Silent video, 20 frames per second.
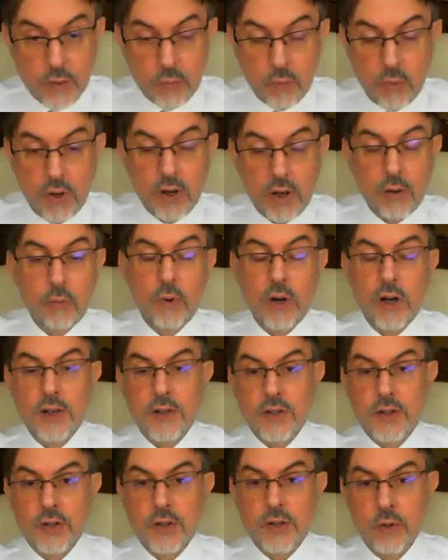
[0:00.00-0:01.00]
a
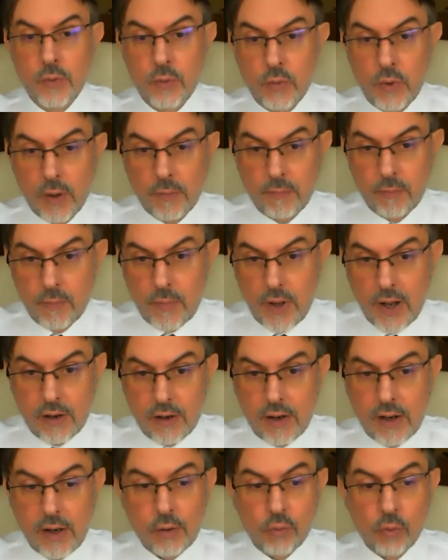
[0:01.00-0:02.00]
word to
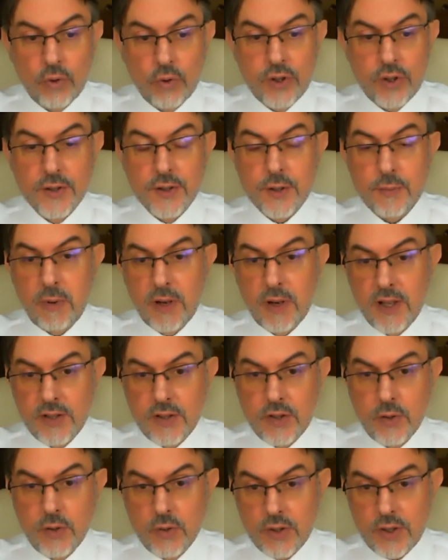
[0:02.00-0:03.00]
our audience. Please
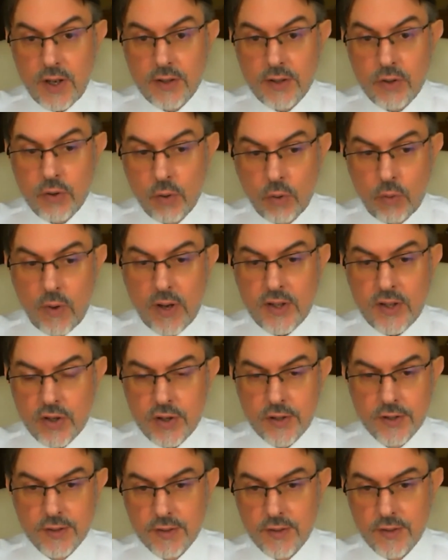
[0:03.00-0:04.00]
do send your
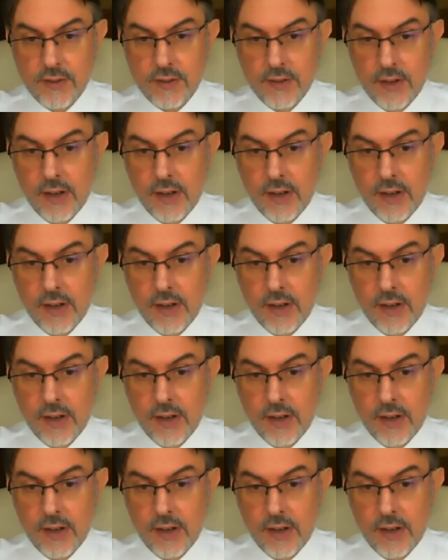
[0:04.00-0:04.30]
questions,